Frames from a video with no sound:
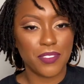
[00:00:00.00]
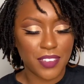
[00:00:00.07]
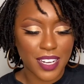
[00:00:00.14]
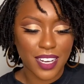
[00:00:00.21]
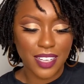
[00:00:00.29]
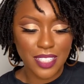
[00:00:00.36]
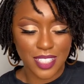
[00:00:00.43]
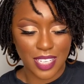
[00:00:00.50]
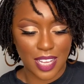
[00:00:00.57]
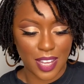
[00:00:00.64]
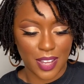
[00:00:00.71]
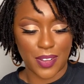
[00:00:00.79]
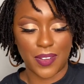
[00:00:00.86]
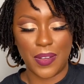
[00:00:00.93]
videos
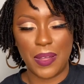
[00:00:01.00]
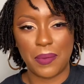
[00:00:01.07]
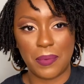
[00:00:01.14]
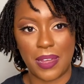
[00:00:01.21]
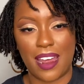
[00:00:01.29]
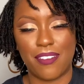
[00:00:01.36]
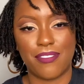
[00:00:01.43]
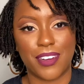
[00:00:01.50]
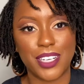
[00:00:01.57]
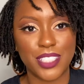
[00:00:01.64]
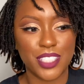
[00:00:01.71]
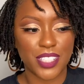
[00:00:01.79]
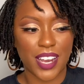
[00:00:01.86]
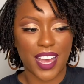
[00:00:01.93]
ago, when I
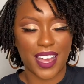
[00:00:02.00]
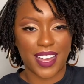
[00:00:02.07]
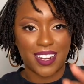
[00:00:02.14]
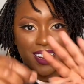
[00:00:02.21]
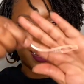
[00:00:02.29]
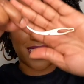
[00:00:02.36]
first tried